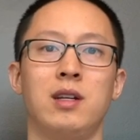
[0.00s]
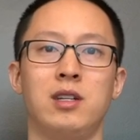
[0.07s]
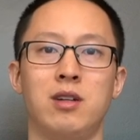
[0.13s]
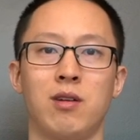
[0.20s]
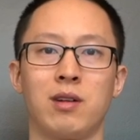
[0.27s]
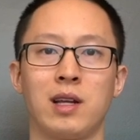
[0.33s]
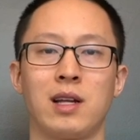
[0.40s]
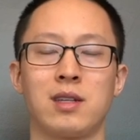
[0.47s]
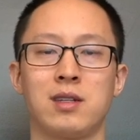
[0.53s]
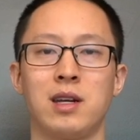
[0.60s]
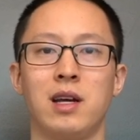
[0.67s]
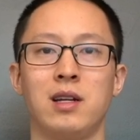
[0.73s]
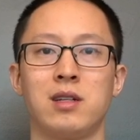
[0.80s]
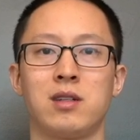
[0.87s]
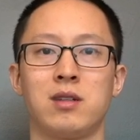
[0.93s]
during that
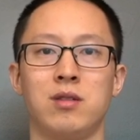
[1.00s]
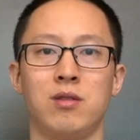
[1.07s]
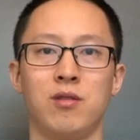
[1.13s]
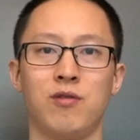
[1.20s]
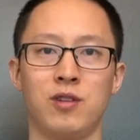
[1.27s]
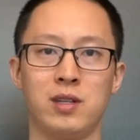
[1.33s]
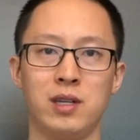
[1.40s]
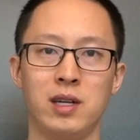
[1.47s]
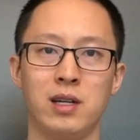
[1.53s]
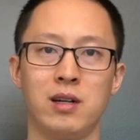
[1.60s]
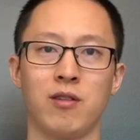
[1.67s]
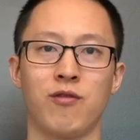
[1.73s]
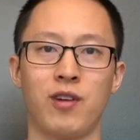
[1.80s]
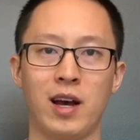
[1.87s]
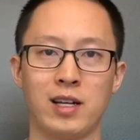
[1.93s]
stage to fatigue
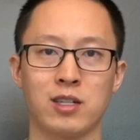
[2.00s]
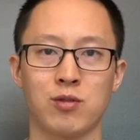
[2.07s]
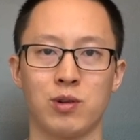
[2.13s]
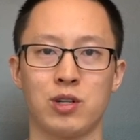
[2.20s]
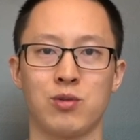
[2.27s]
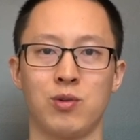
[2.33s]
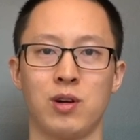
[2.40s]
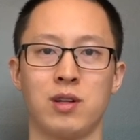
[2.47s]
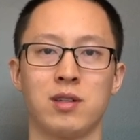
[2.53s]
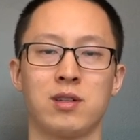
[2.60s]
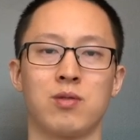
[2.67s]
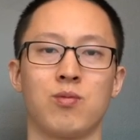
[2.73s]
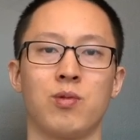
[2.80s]
your fast twitch ones,